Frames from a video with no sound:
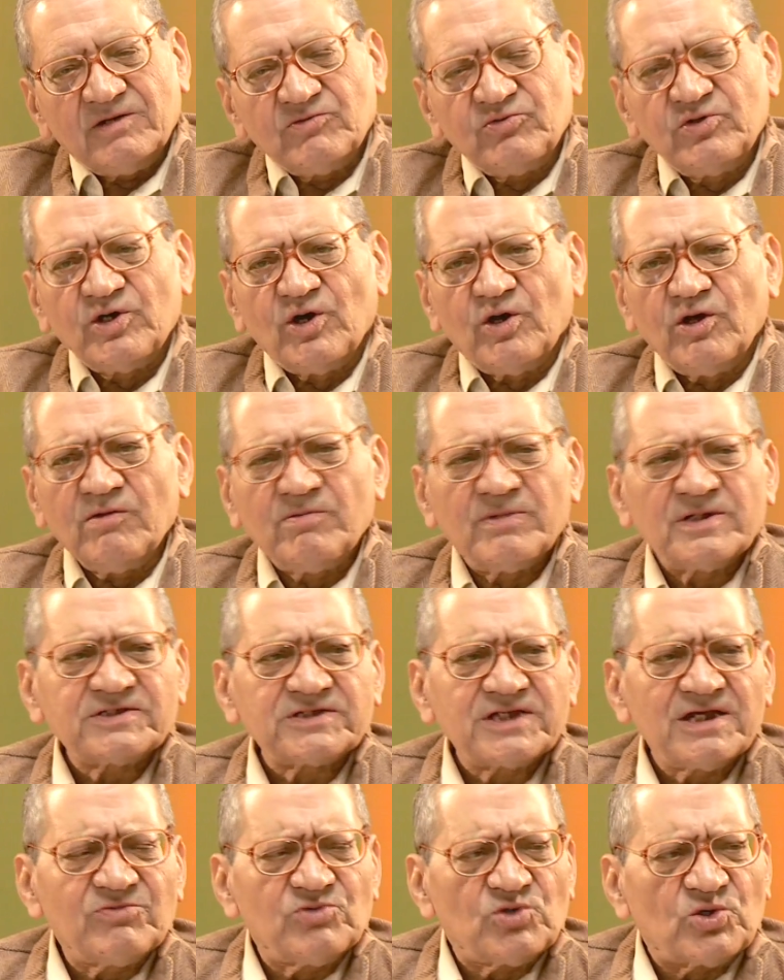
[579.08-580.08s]
we all
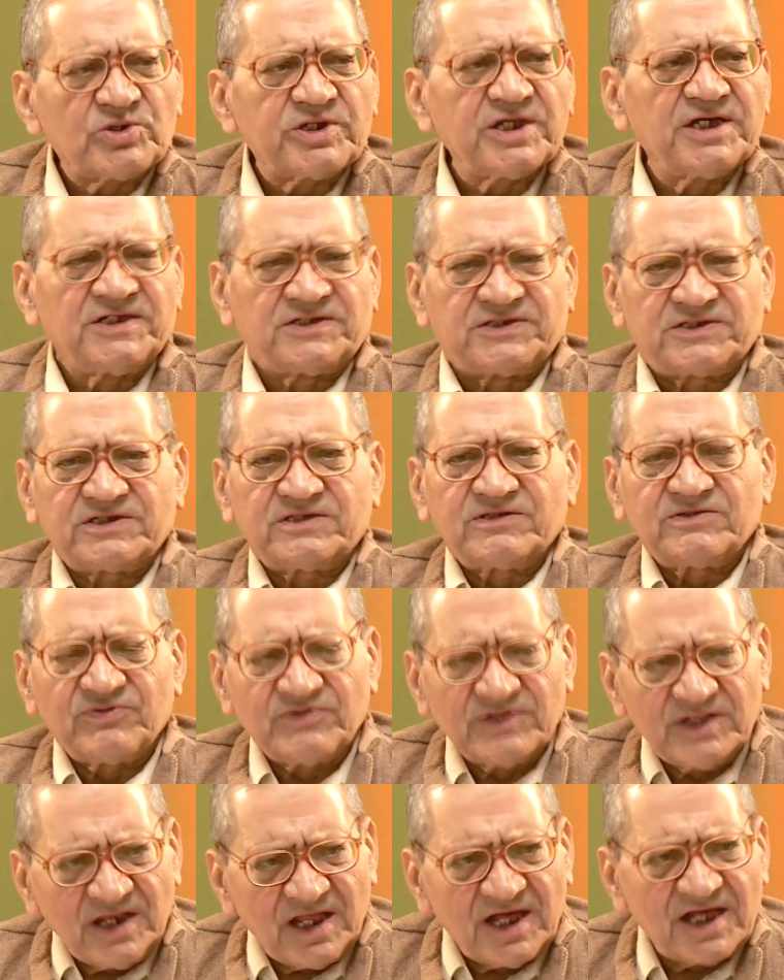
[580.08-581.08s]
must have noticed
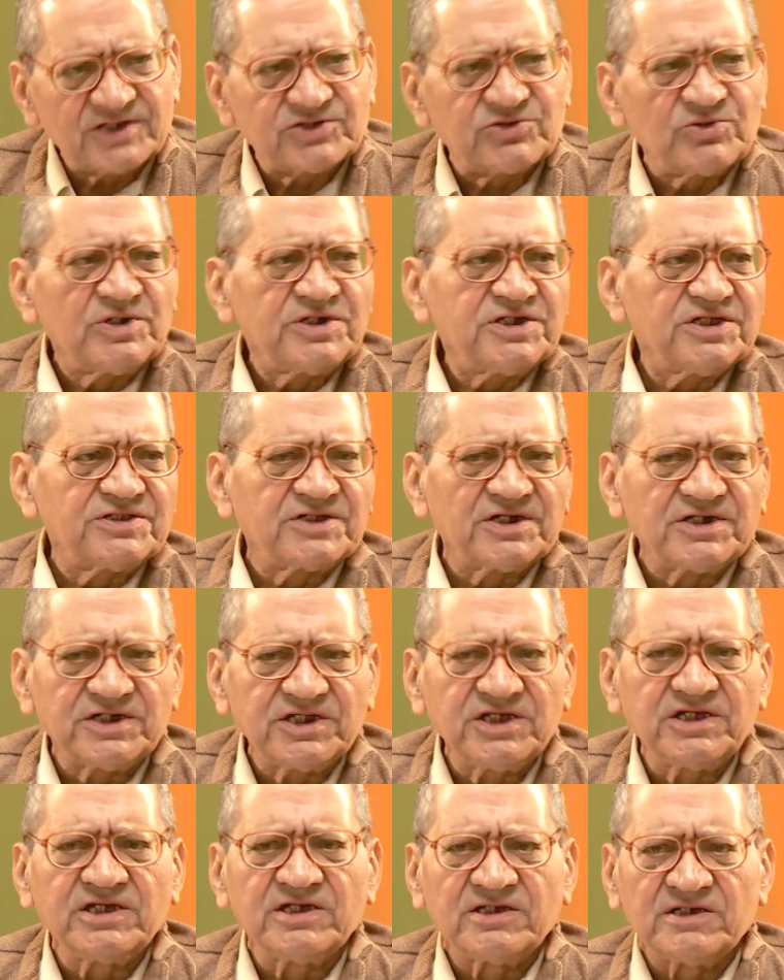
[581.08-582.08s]
for the last 20-30
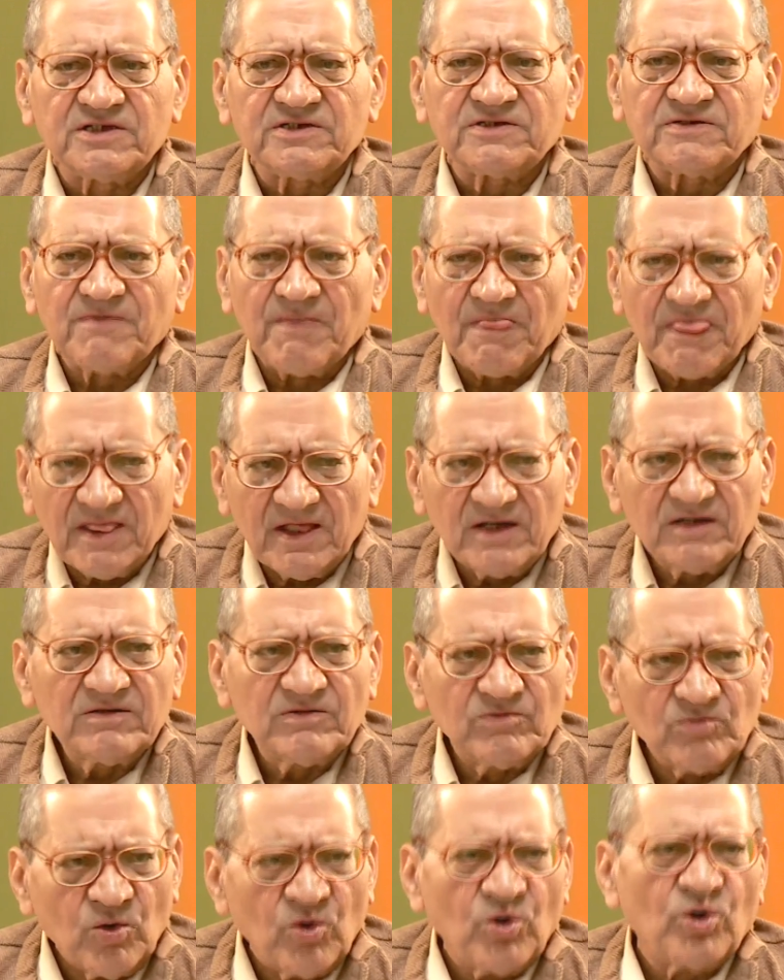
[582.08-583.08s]
years,
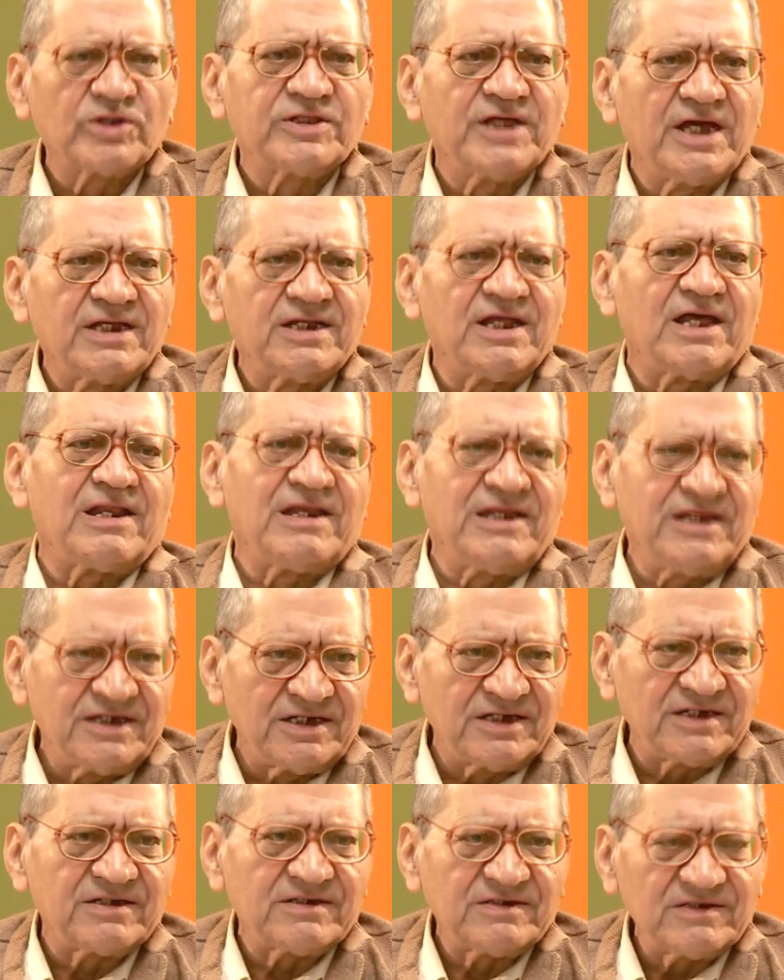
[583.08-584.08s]
more than
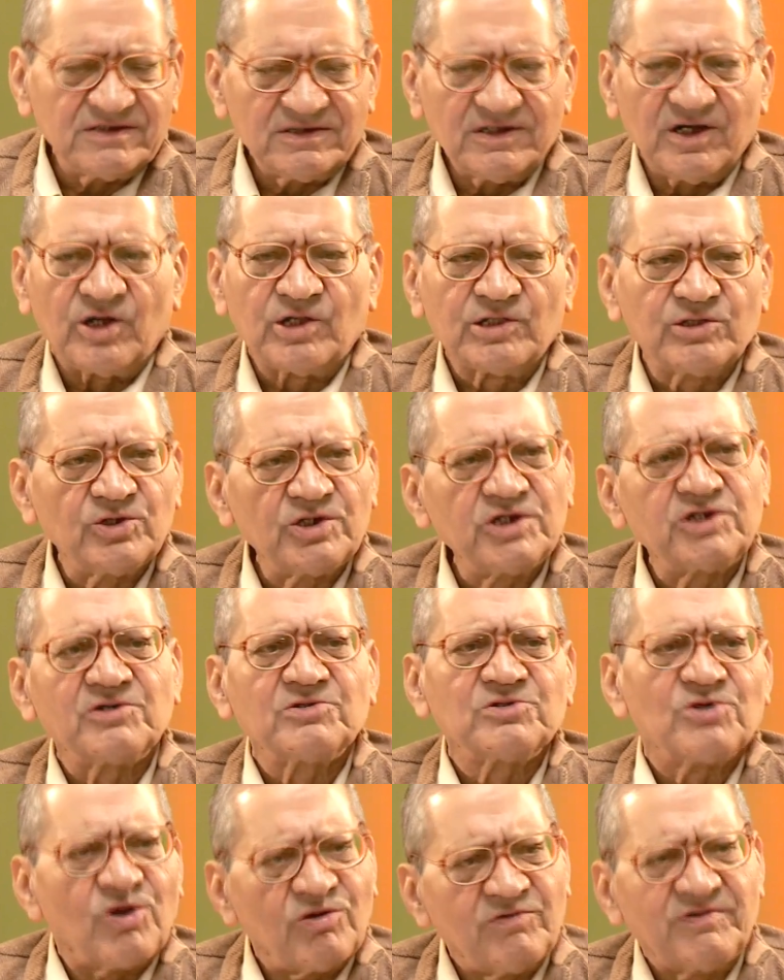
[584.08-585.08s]
earlier, although it
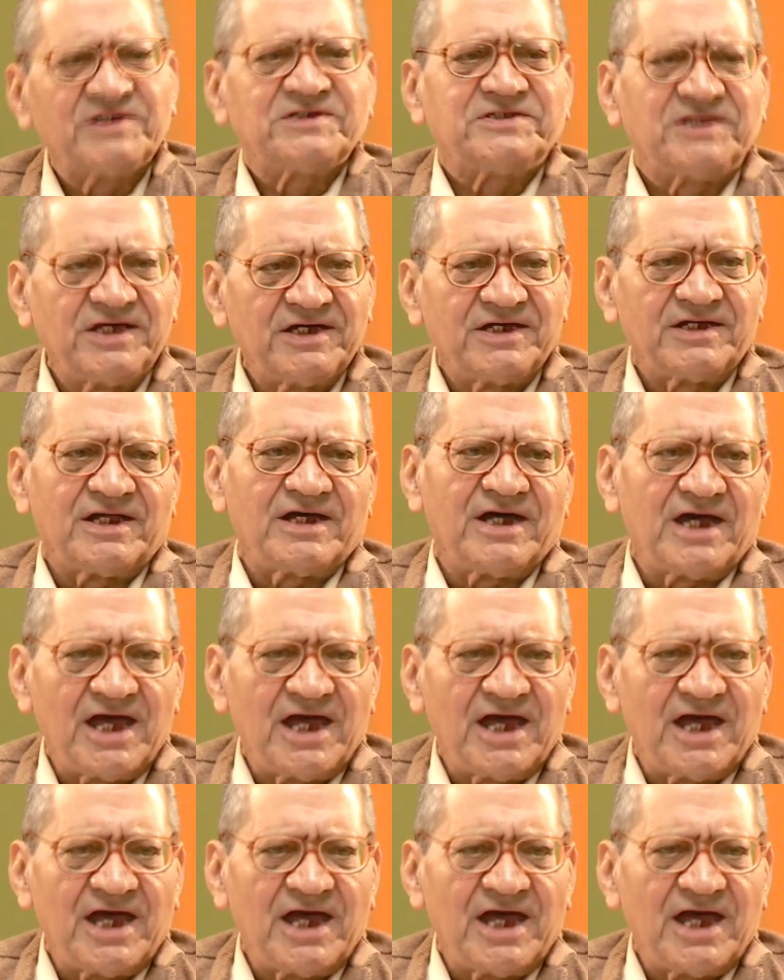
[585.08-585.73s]
was always there.